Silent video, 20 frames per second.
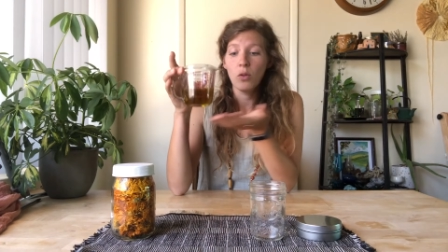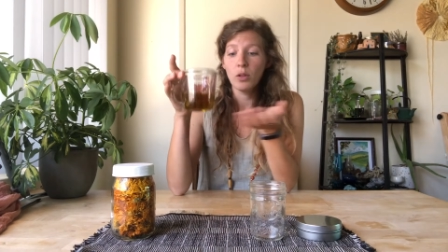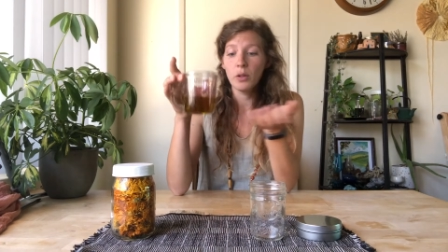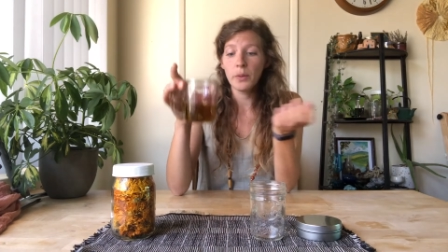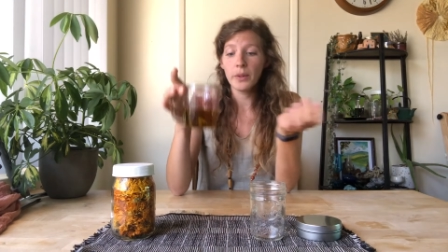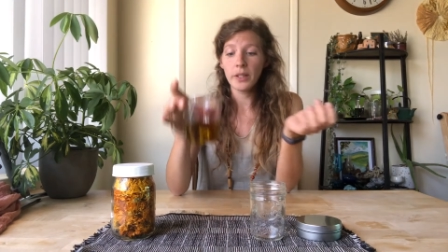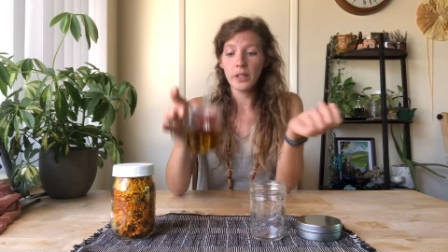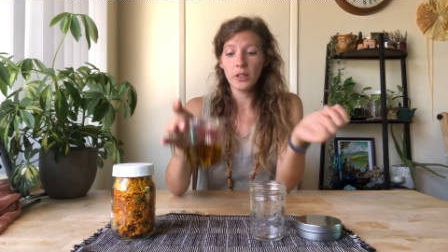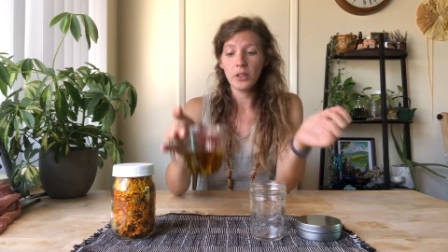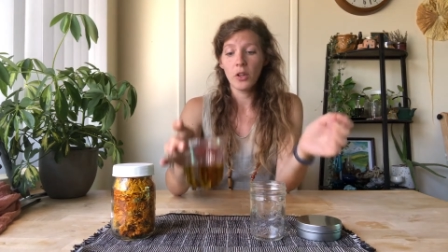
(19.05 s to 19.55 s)

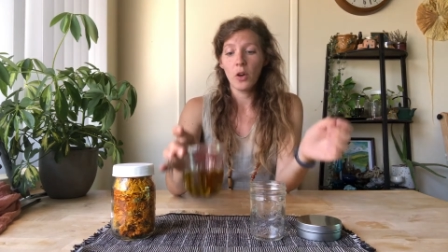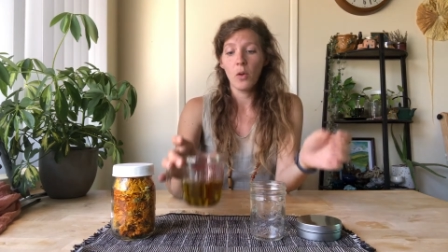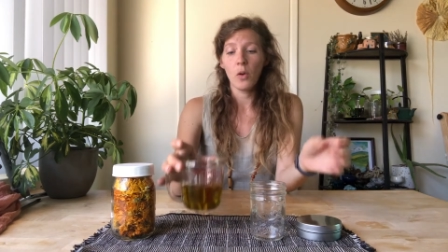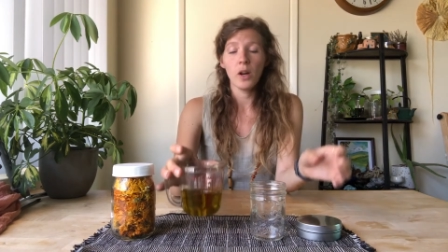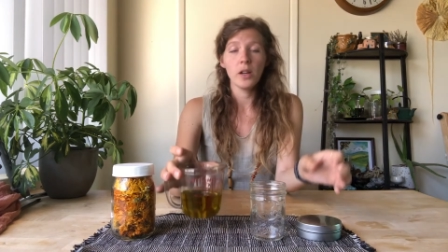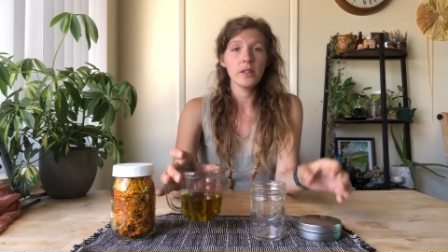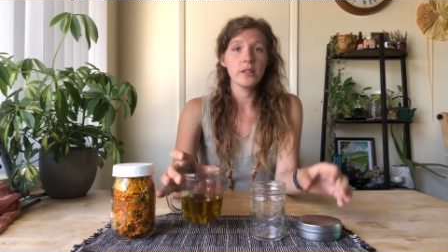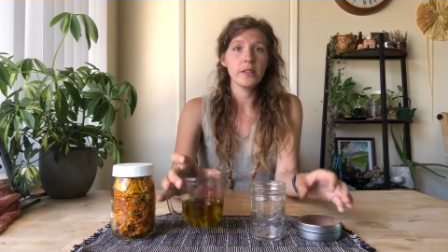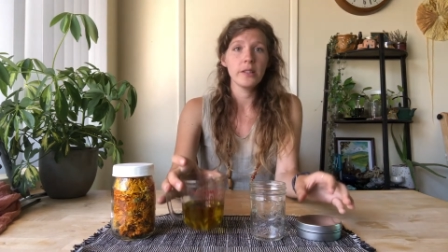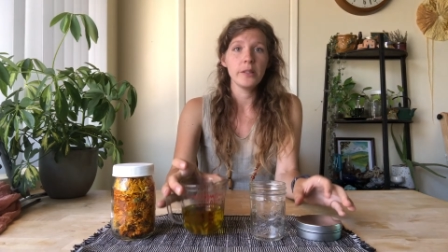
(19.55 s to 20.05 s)
or we can go
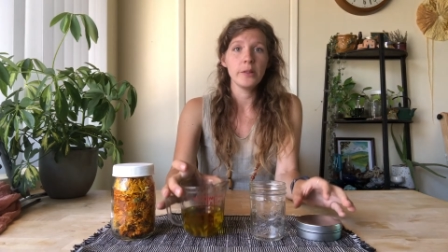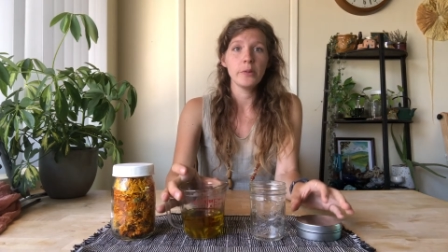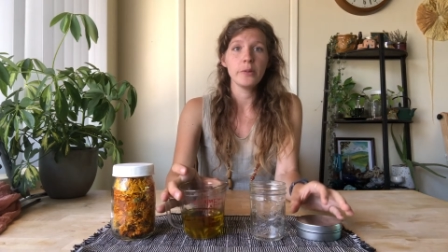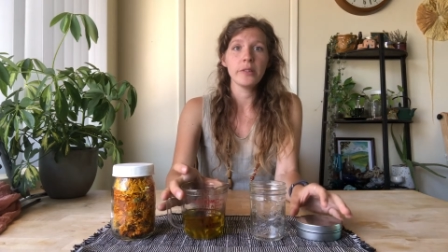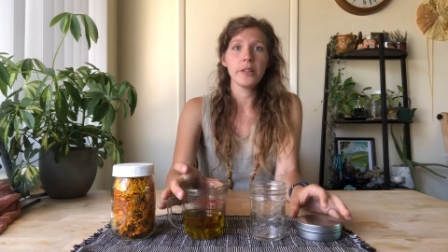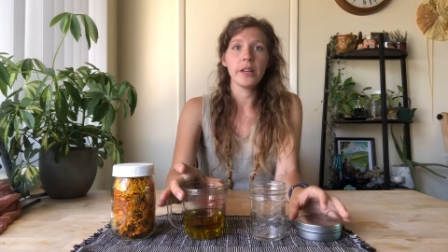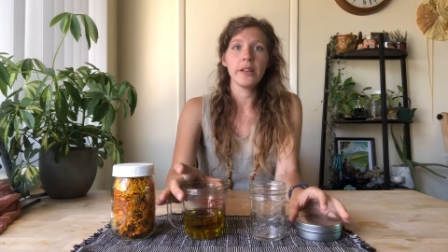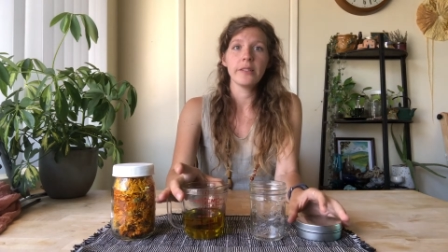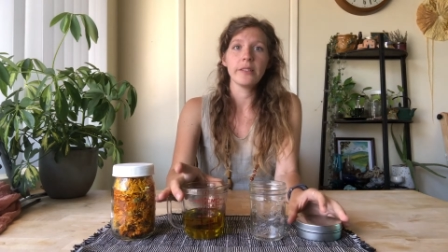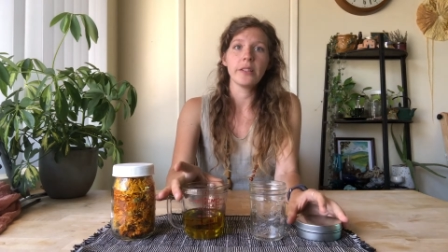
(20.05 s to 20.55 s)
on to
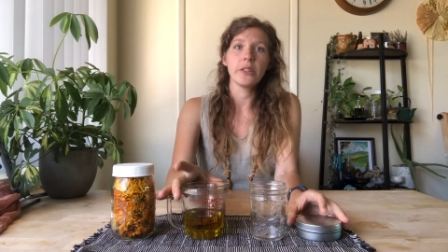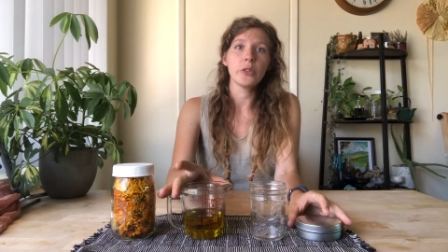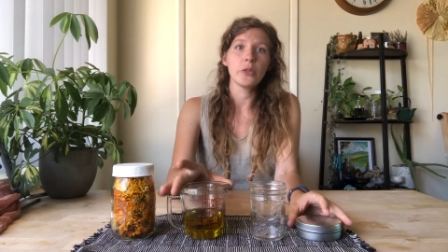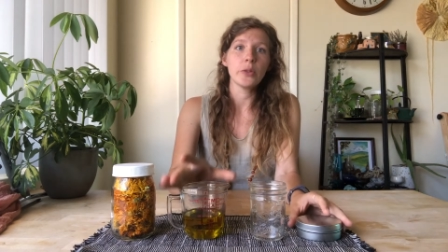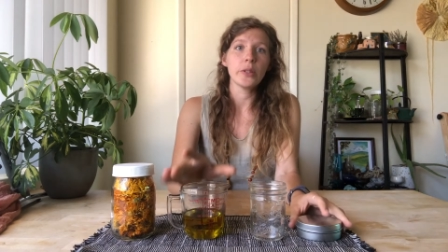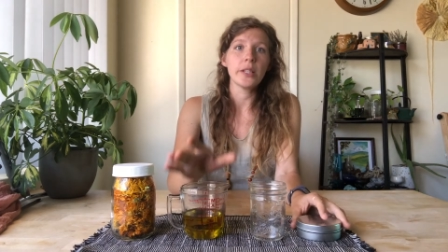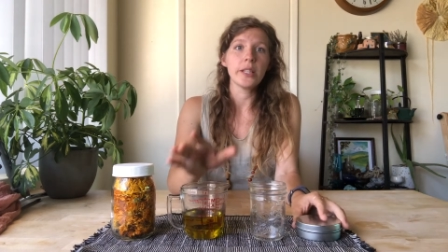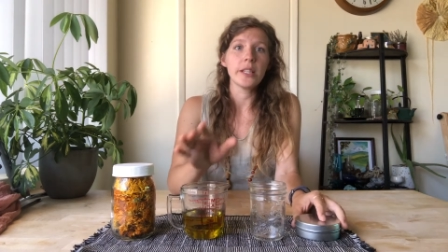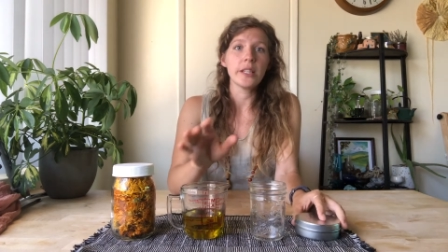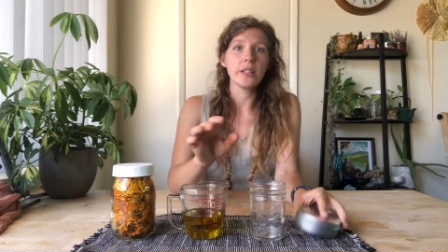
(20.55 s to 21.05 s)
use it as an
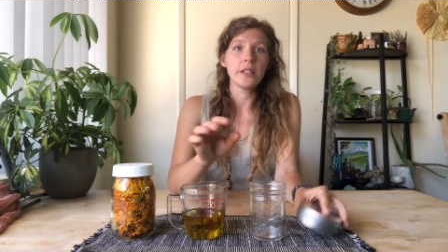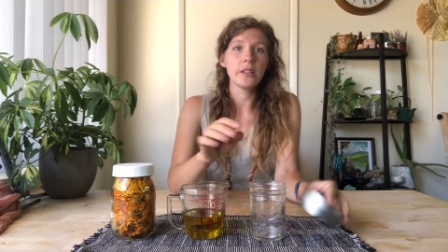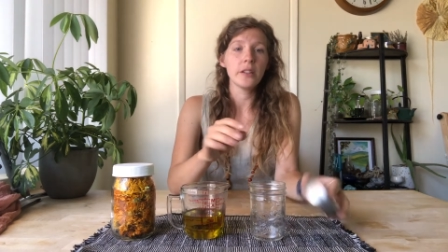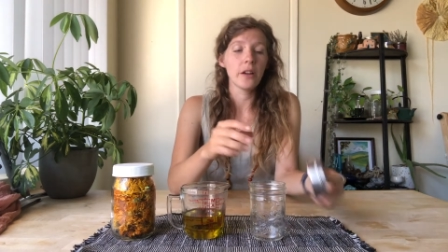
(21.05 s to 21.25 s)
ingredient